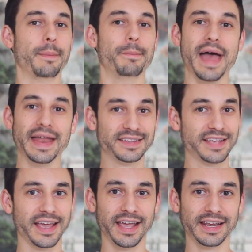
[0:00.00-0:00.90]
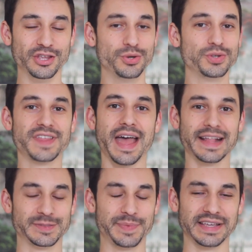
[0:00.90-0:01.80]
meditate, and use the
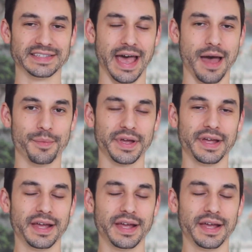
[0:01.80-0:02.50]
Headspace app,